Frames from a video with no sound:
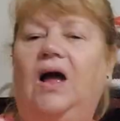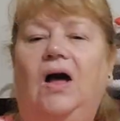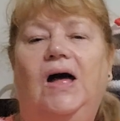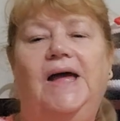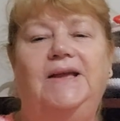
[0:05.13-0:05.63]

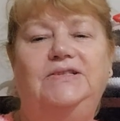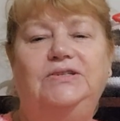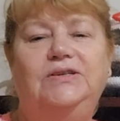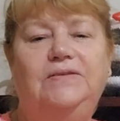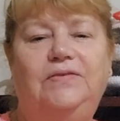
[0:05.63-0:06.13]
Hi,
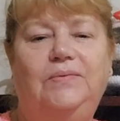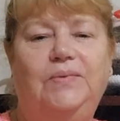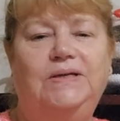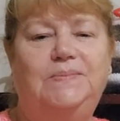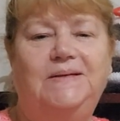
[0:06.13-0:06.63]
Judy from
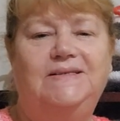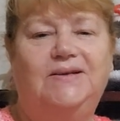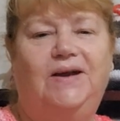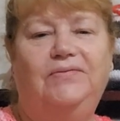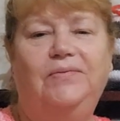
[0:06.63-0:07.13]
Witchpeace
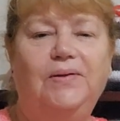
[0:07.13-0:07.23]
Craft.